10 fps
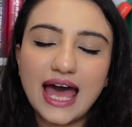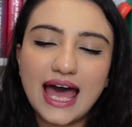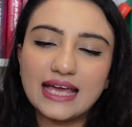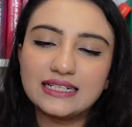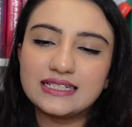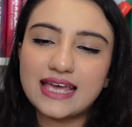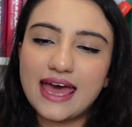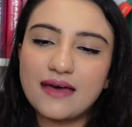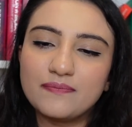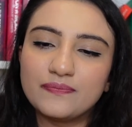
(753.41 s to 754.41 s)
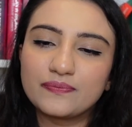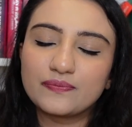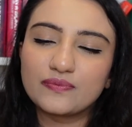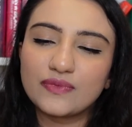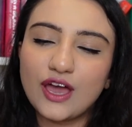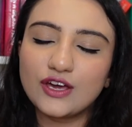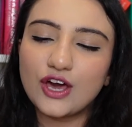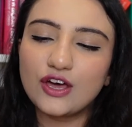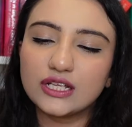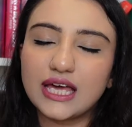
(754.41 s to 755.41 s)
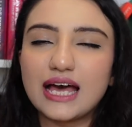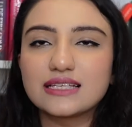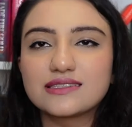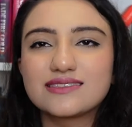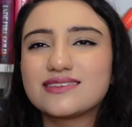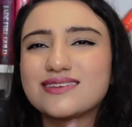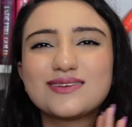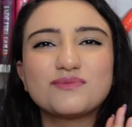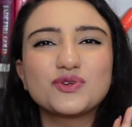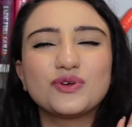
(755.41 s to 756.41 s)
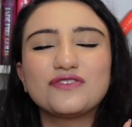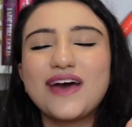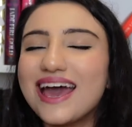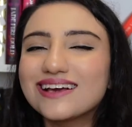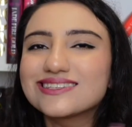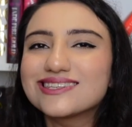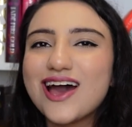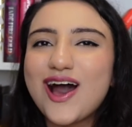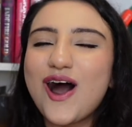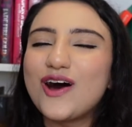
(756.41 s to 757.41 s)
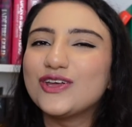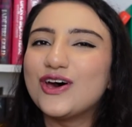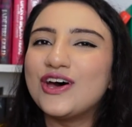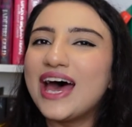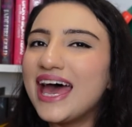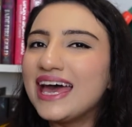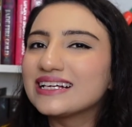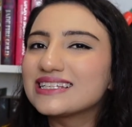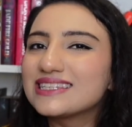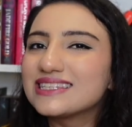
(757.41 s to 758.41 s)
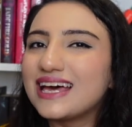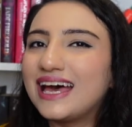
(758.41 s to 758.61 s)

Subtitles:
and a girl casts some sort of hex on her ex,